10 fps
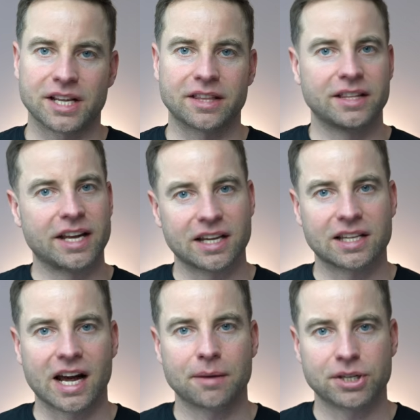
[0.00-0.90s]
that they
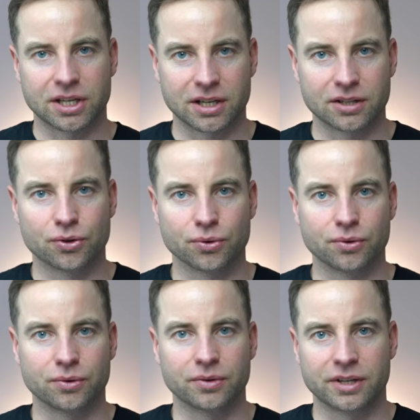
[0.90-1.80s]
typed
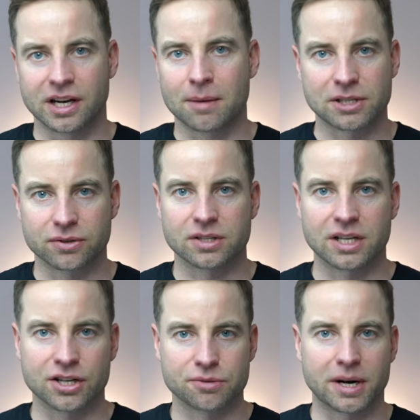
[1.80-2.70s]
into the Amazon
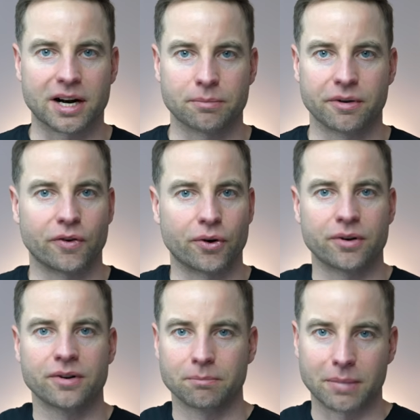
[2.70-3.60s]
search bar
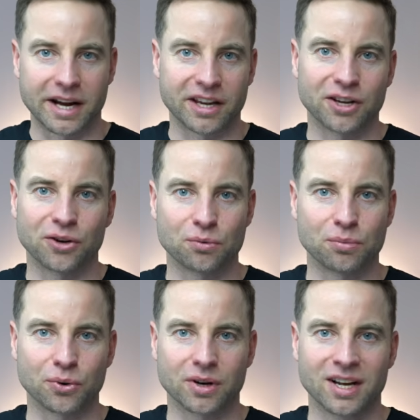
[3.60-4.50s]
before buying your
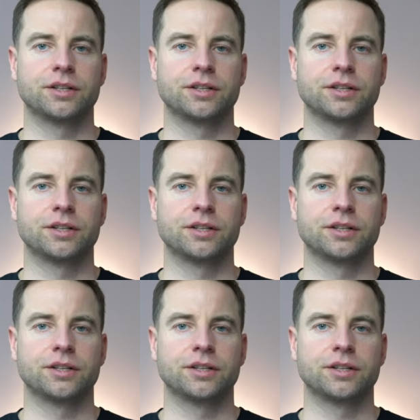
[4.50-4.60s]
book.